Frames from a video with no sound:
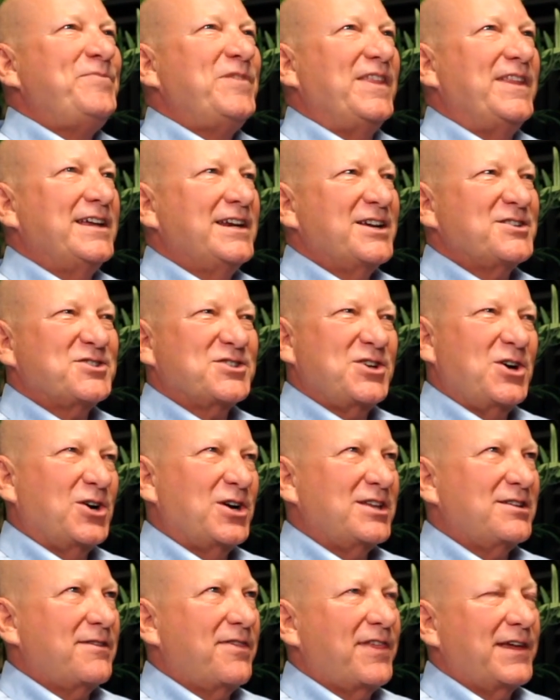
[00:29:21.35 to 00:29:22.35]
Then I
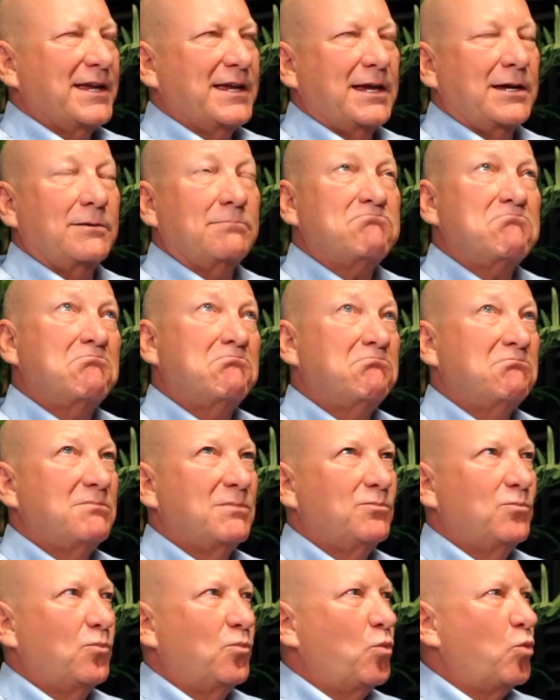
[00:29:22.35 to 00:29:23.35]
started thinking,
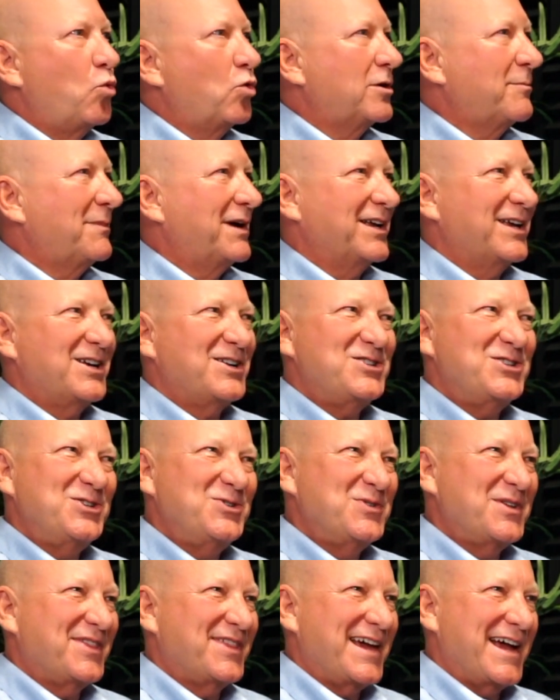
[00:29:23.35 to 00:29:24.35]
what am I going to do
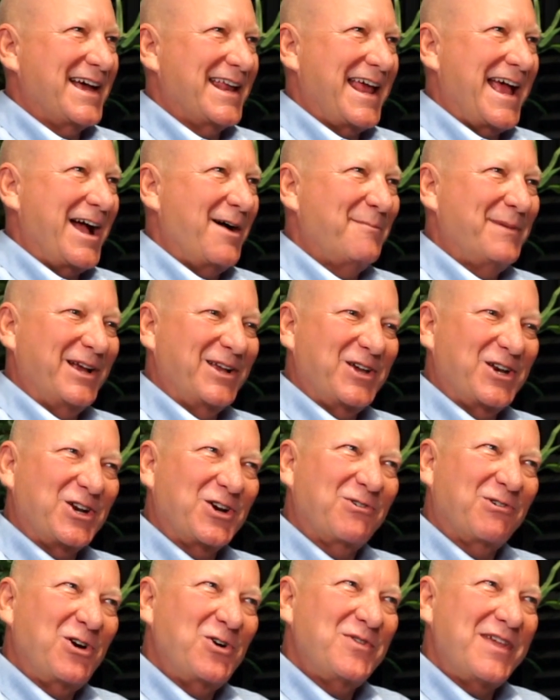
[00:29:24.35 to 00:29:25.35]
with that? How am I going to
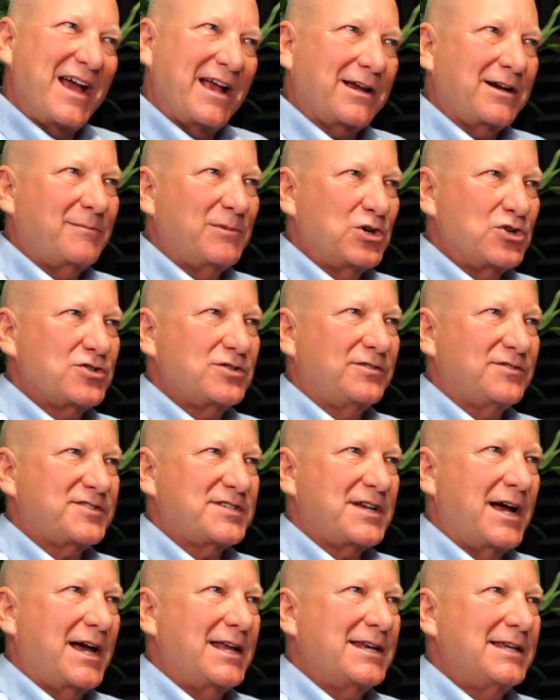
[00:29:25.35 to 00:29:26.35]
grow that commercial
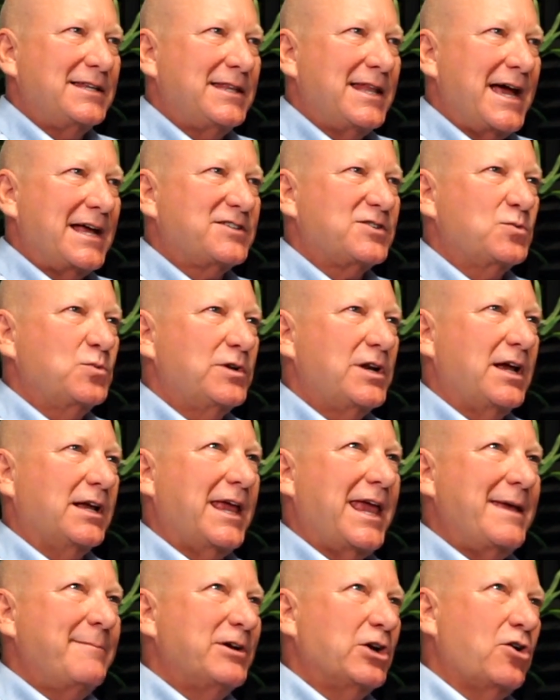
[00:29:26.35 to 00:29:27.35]
side? And that's when I
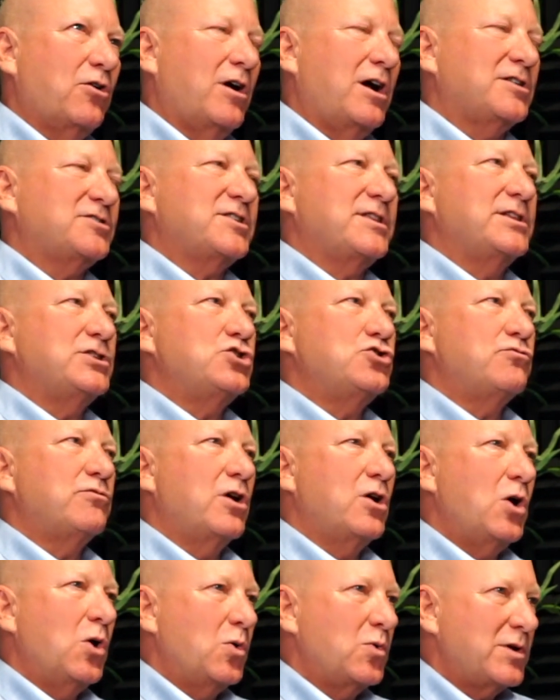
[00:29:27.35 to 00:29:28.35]
came across the
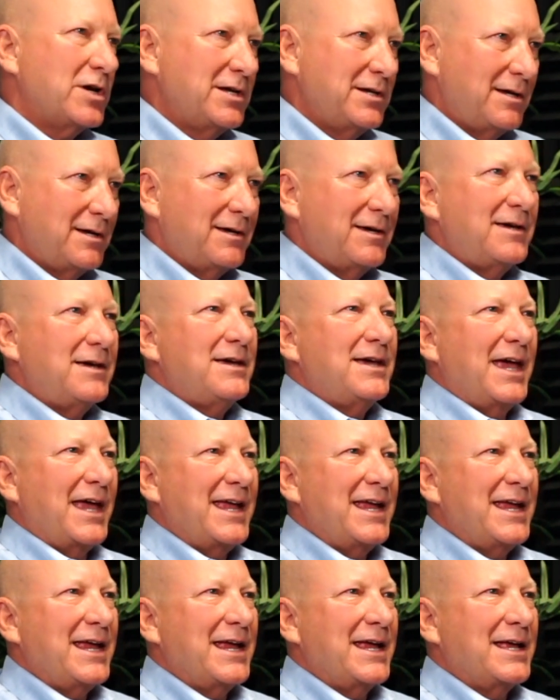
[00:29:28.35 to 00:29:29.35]
drone
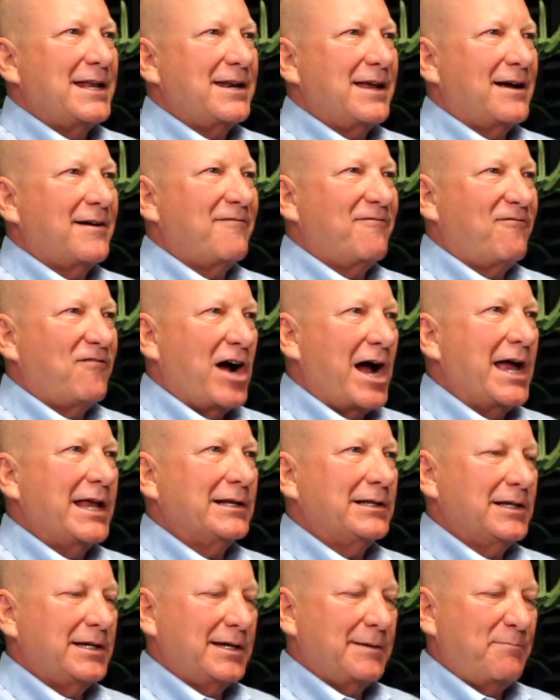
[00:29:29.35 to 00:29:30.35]
And I
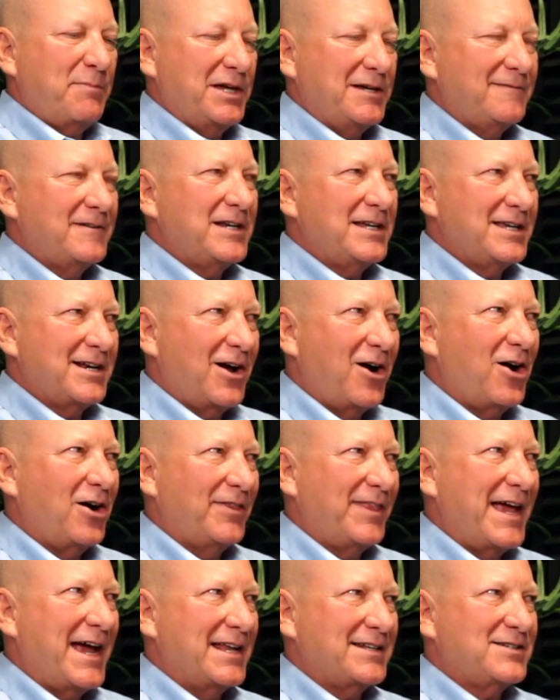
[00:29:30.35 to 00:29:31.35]
finally pivoted on
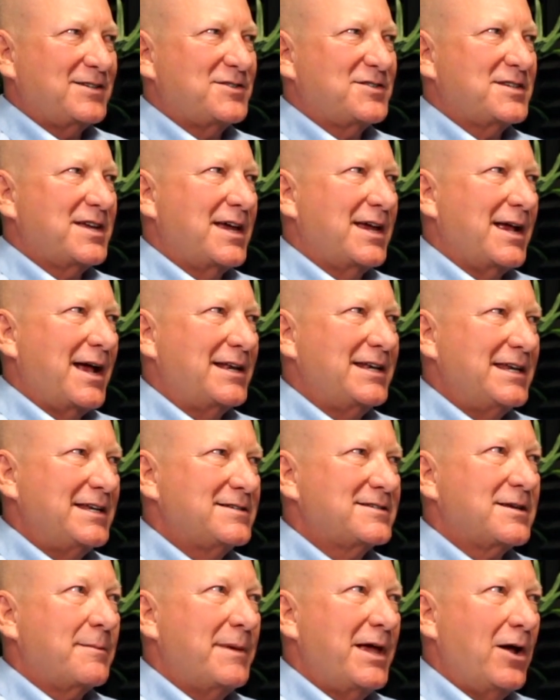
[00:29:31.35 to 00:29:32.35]
that to say I need
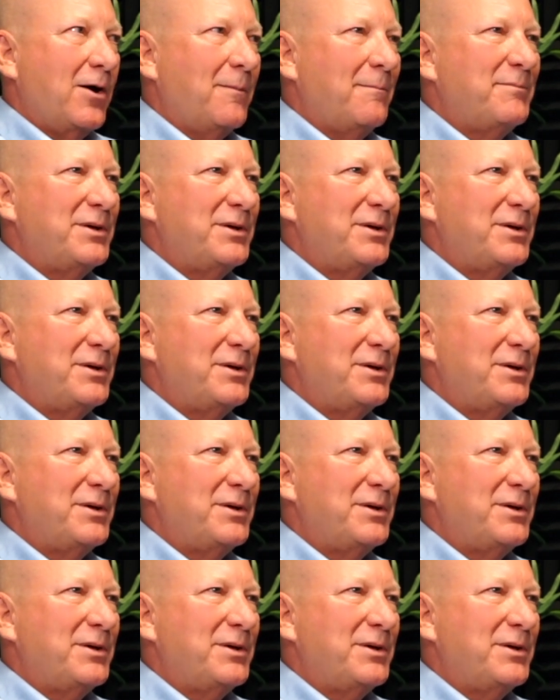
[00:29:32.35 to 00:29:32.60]
some help